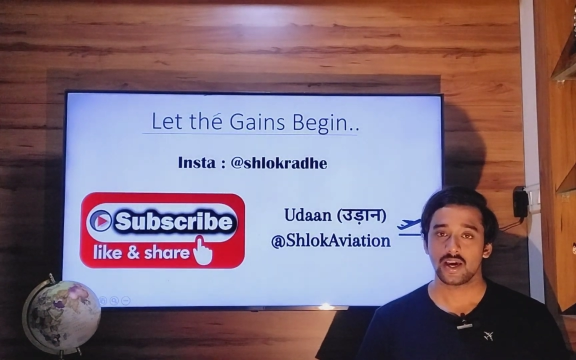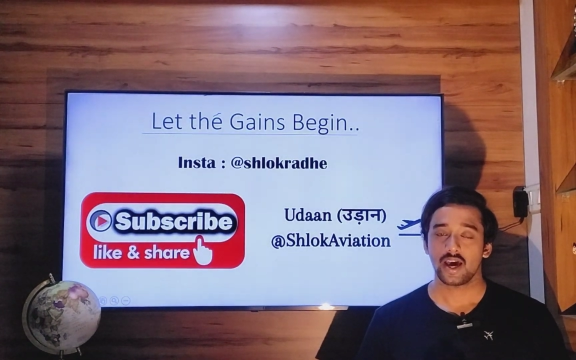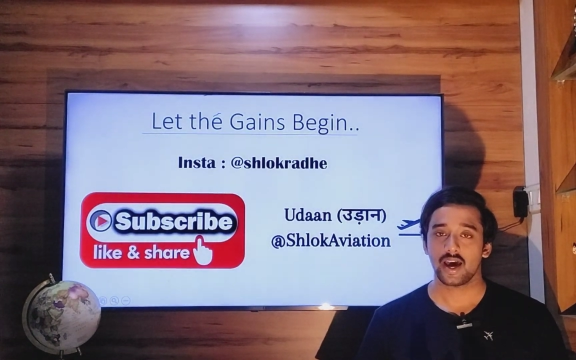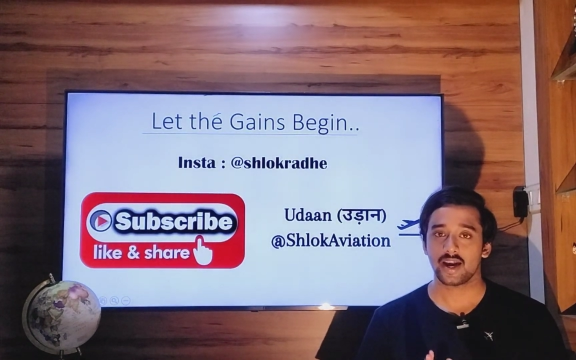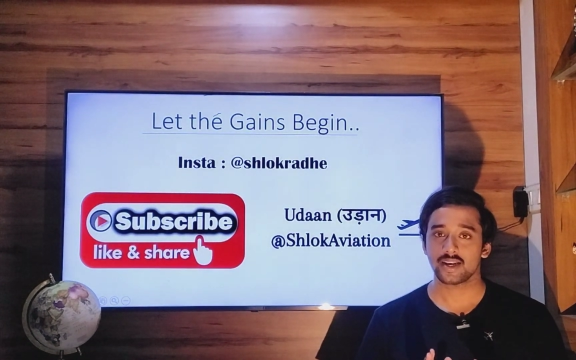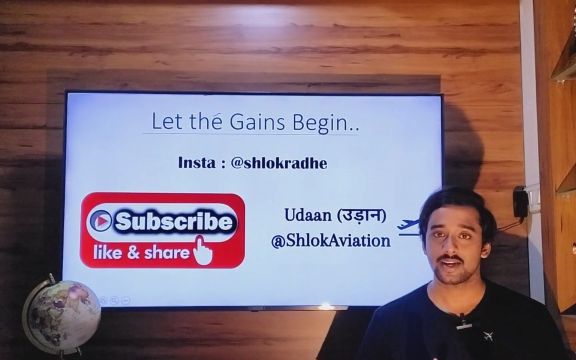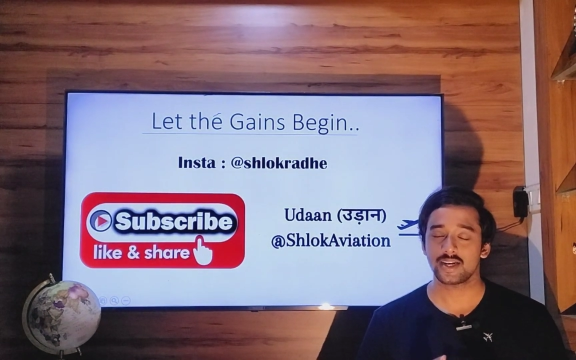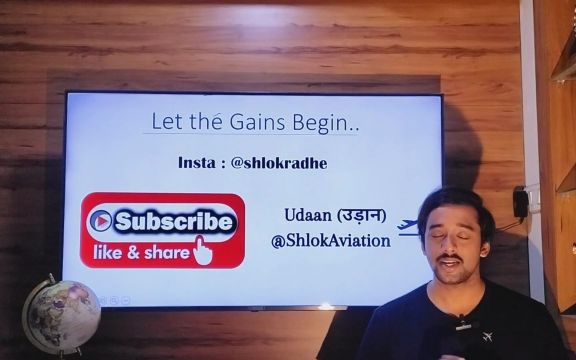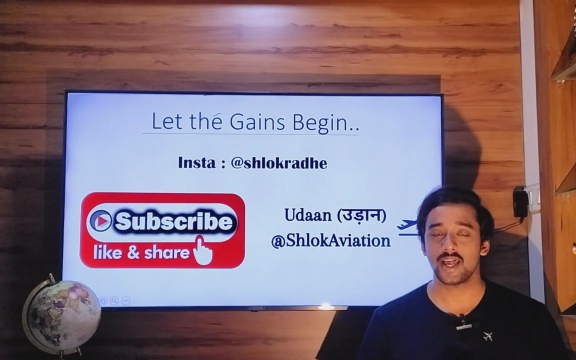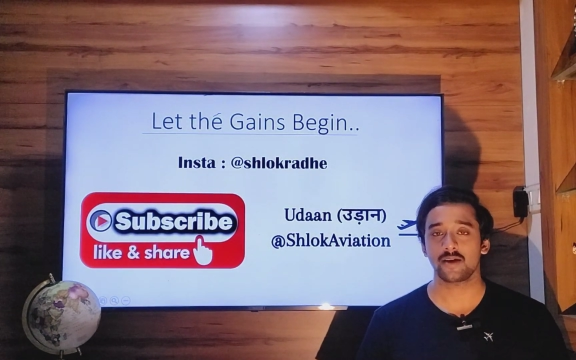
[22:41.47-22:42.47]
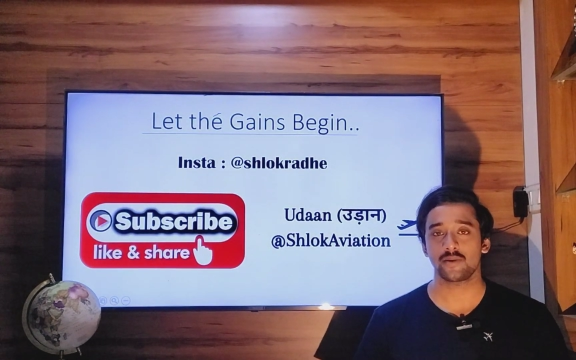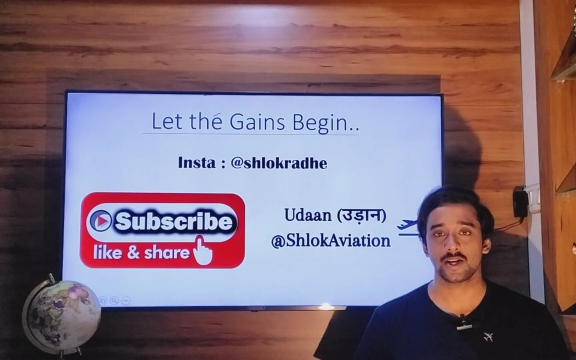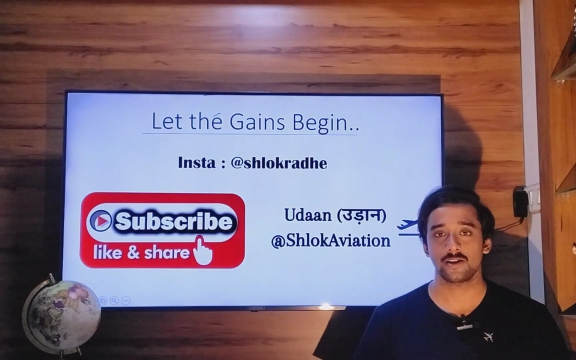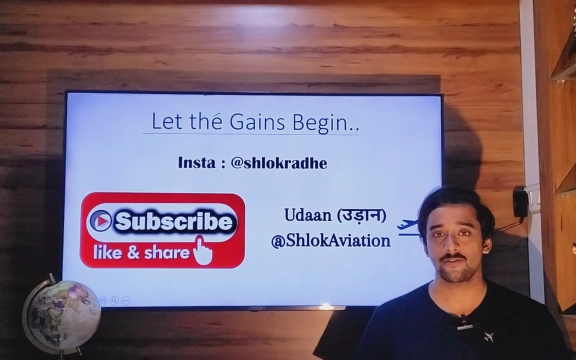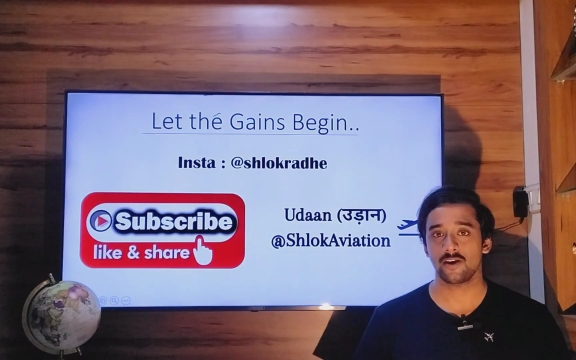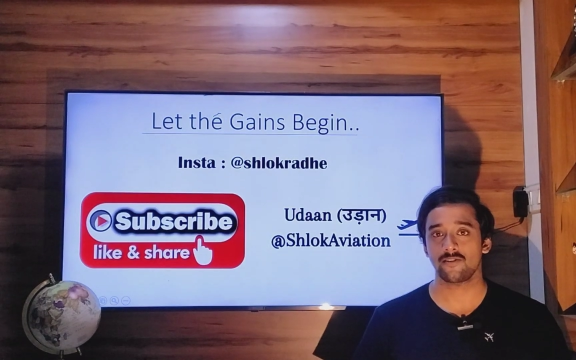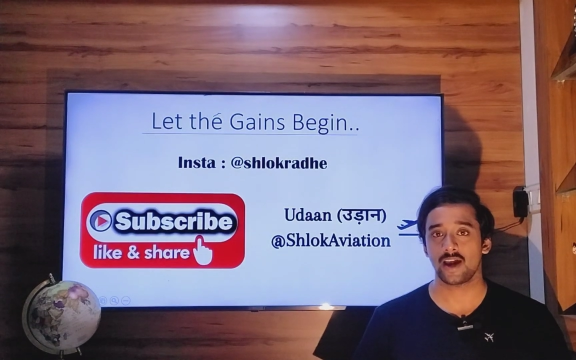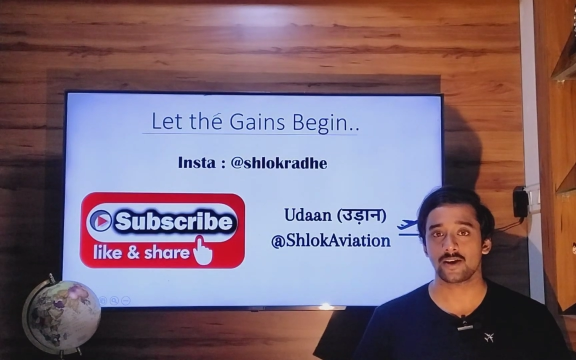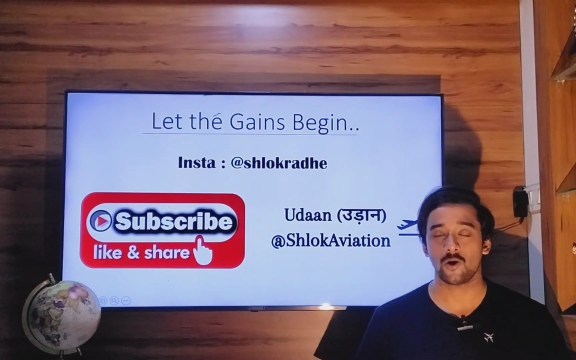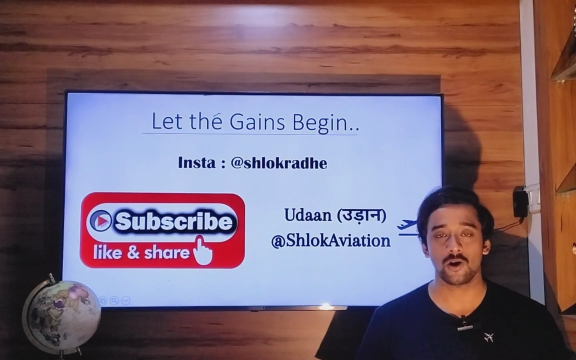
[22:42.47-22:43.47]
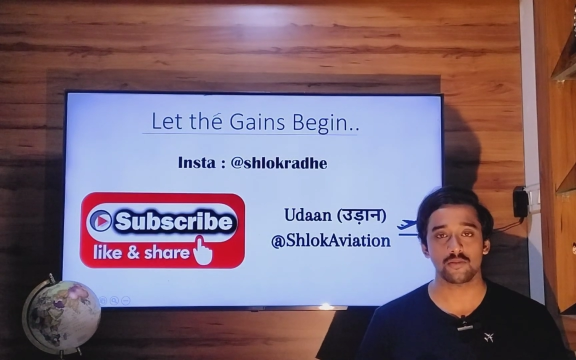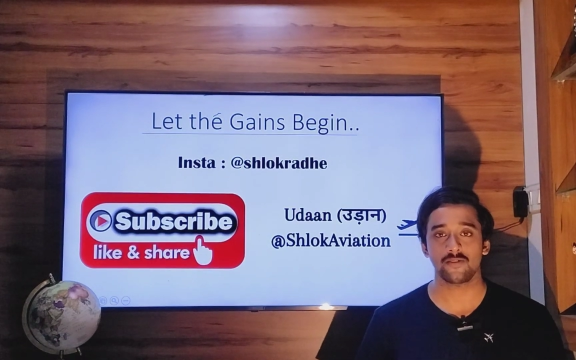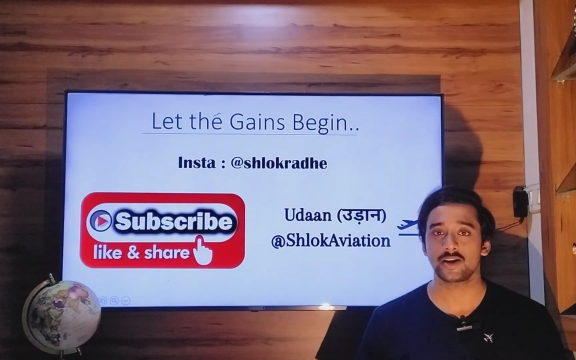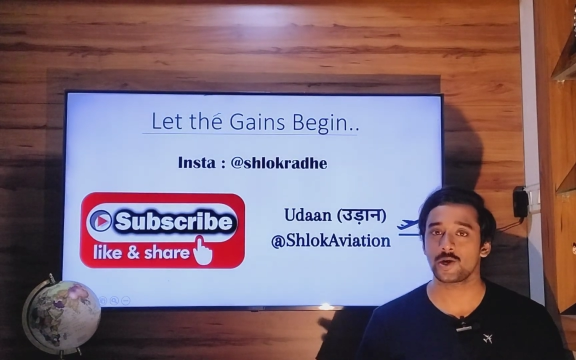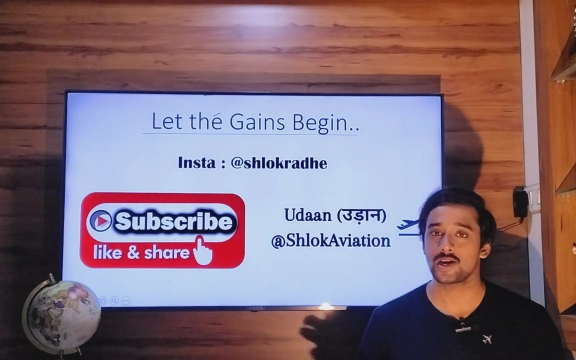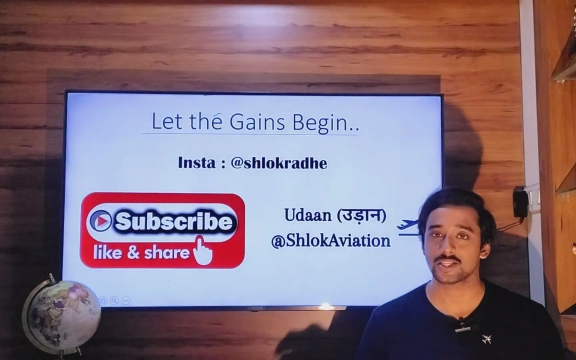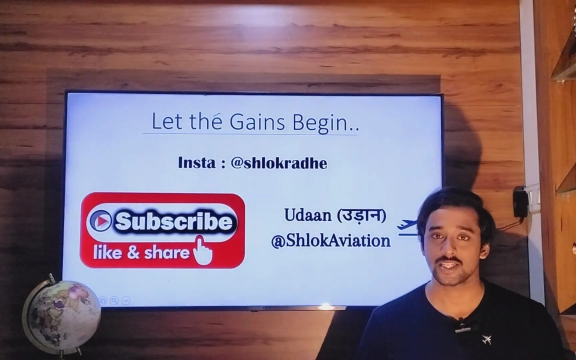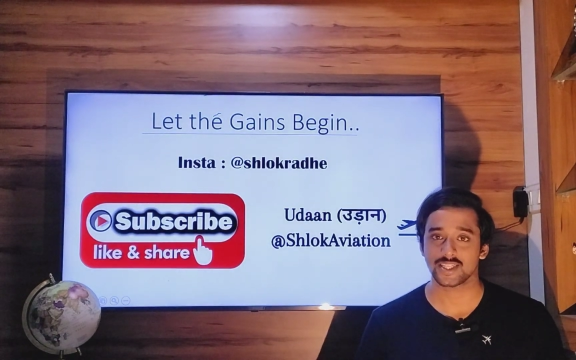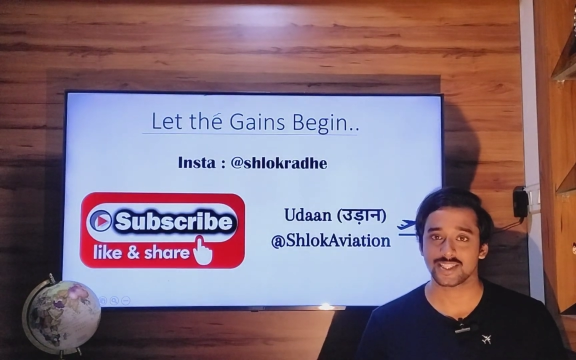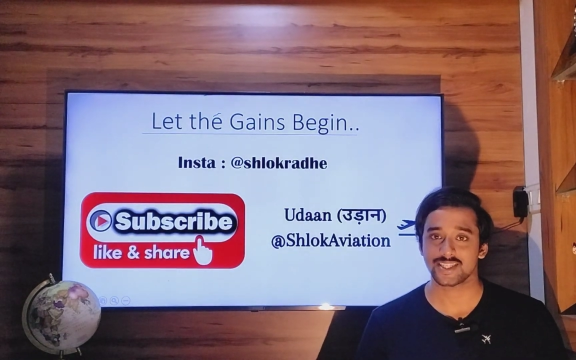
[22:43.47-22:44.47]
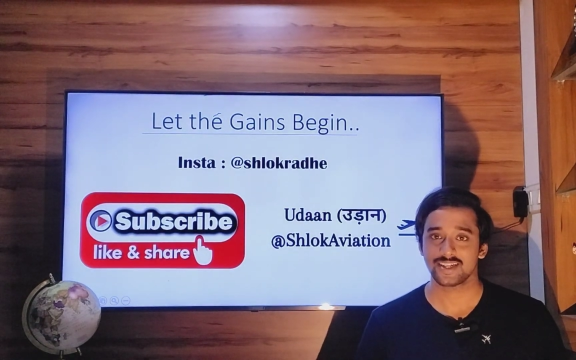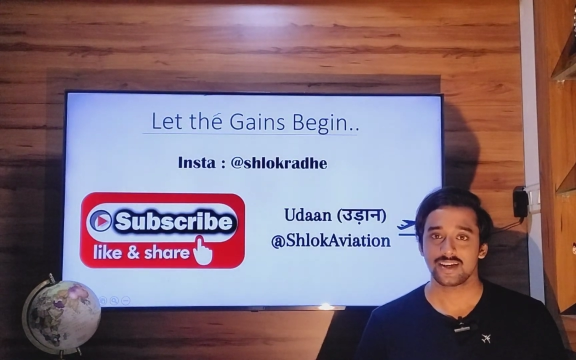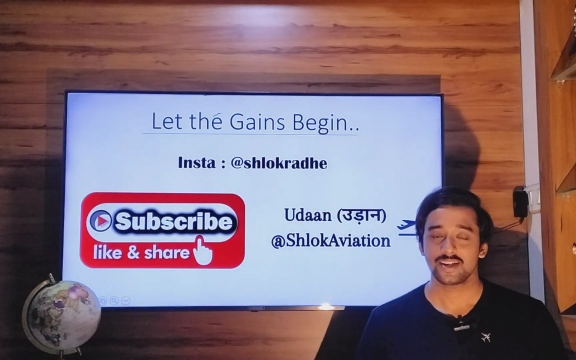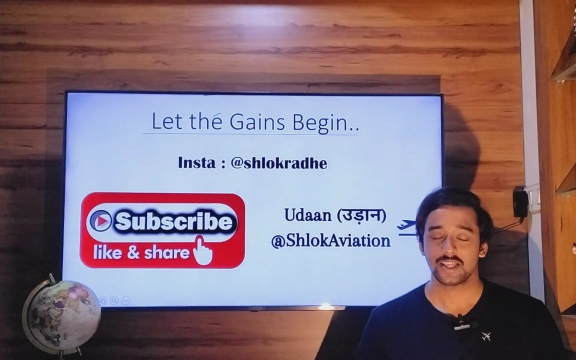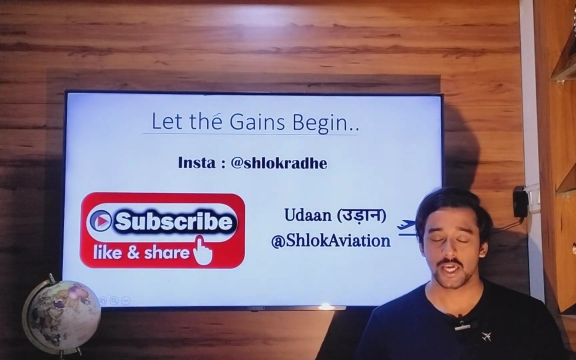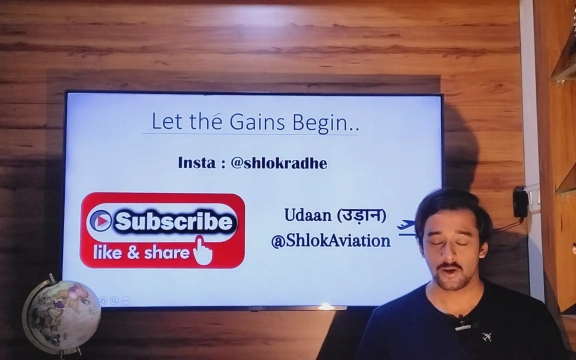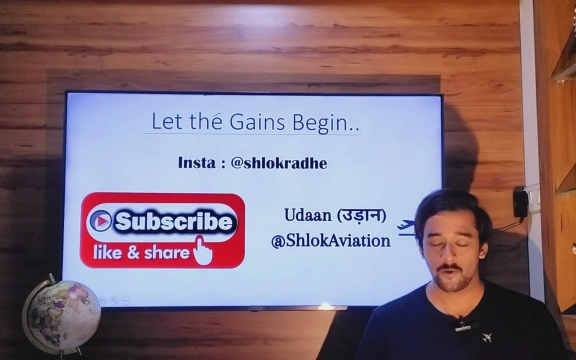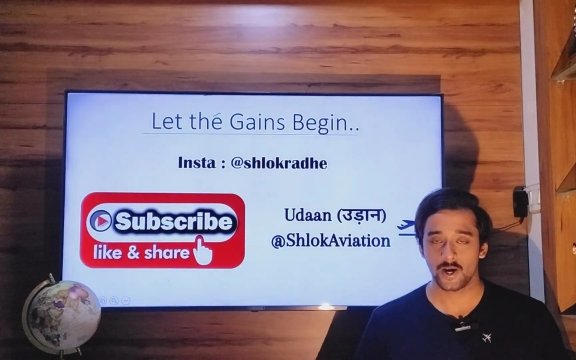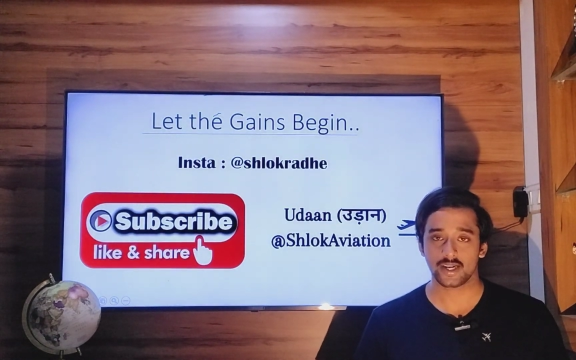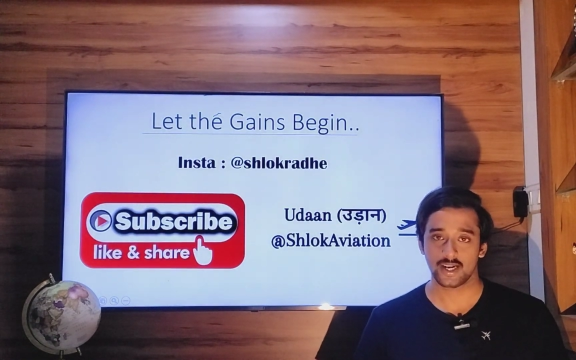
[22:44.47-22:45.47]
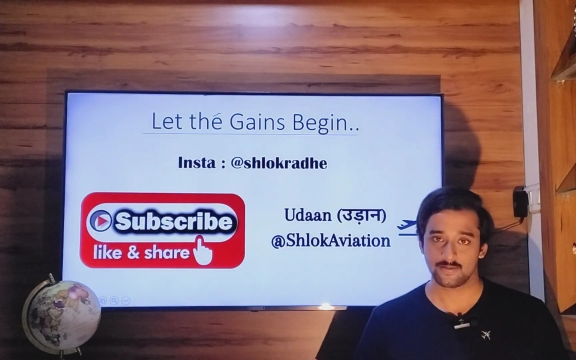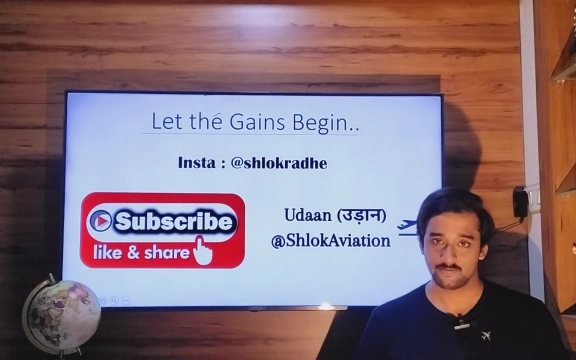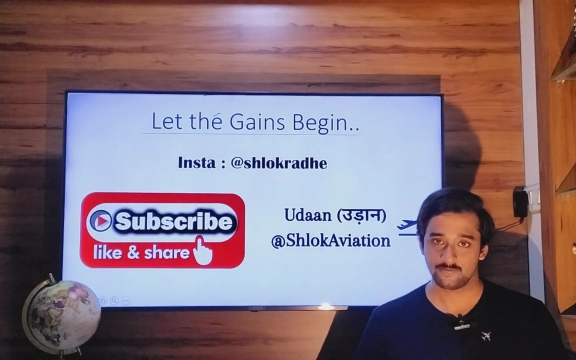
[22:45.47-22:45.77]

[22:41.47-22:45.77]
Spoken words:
and hit the like button if you have liked all my video lectures. Thank you for your time.